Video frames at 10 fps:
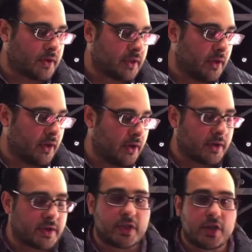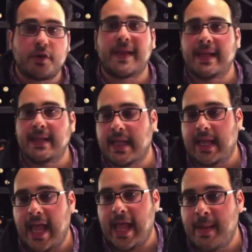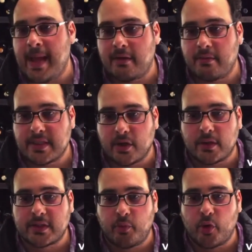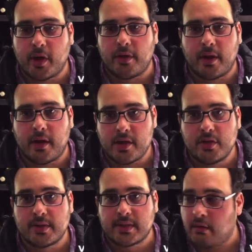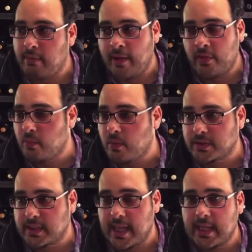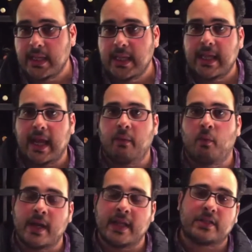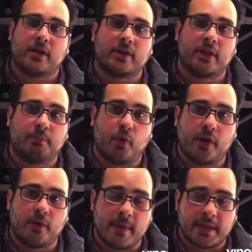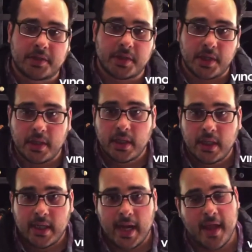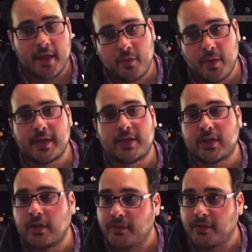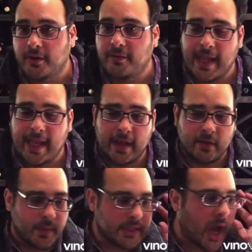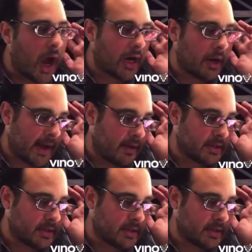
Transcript: there's two things that came out of a result of Bordeaux that are used around the world today. And one is called the Bordeaux mixture, and the other one is sulfur. And we talk about